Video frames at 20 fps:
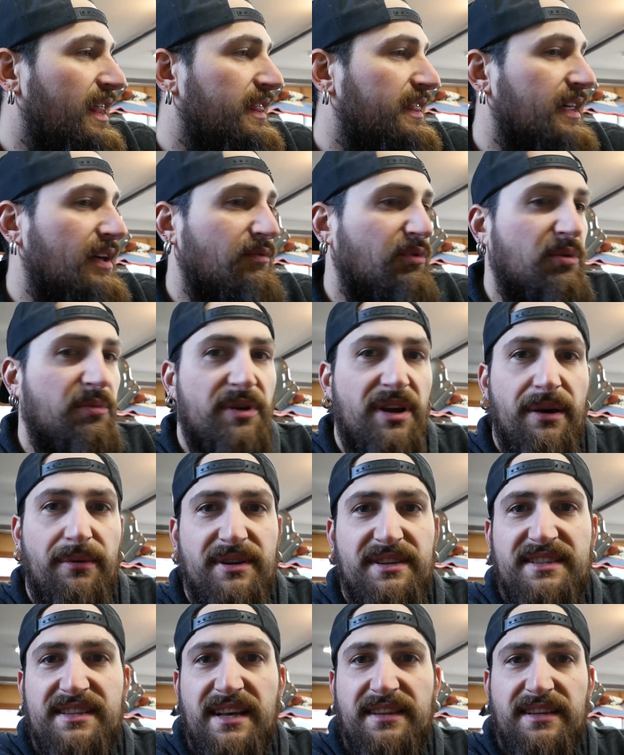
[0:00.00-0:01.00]
then we'll be able
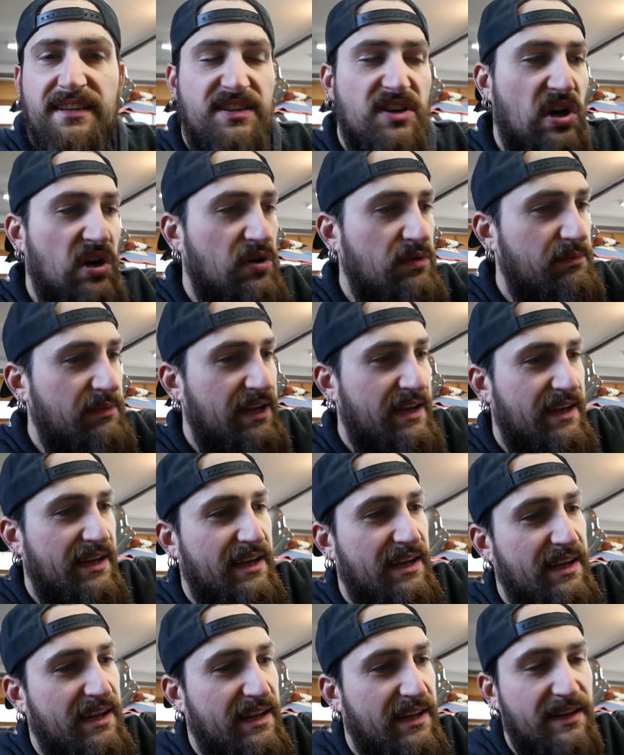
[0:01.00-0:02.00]
to send this home,
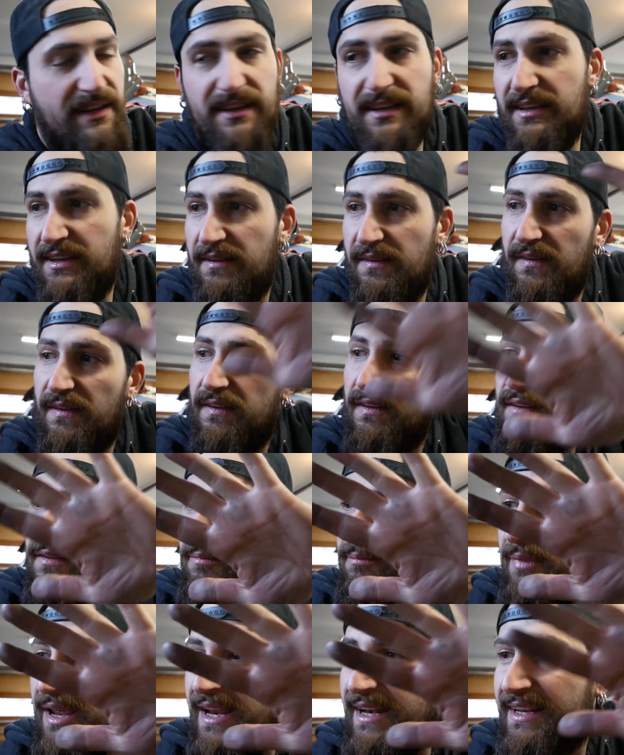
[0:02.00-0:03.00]
and
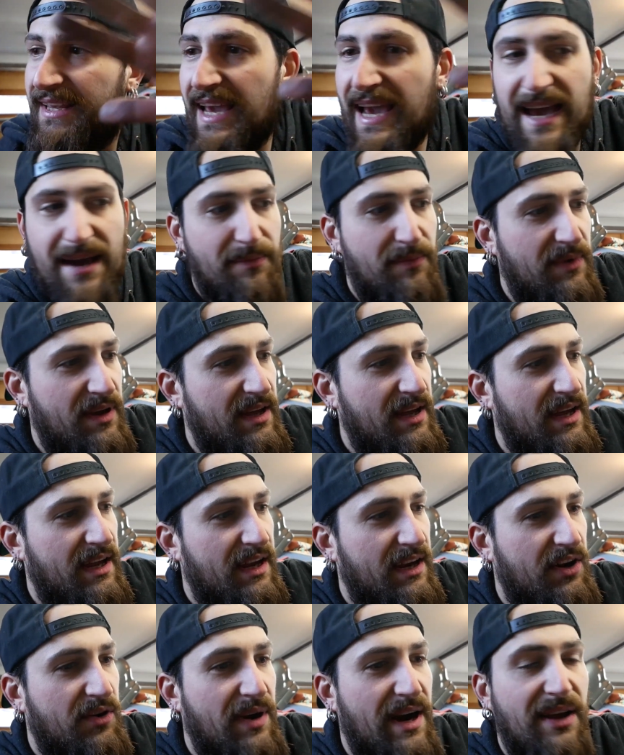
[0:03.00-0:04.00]
main cap
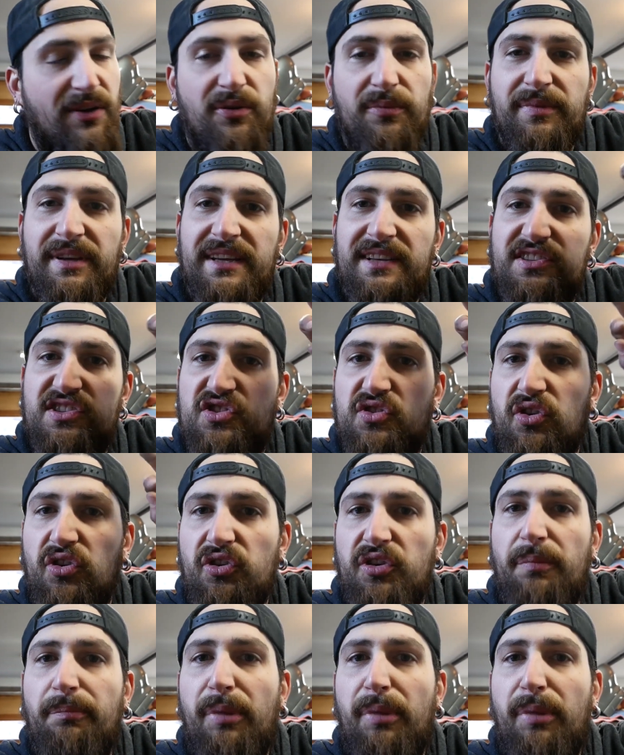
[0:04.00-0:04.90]
and crank will be installed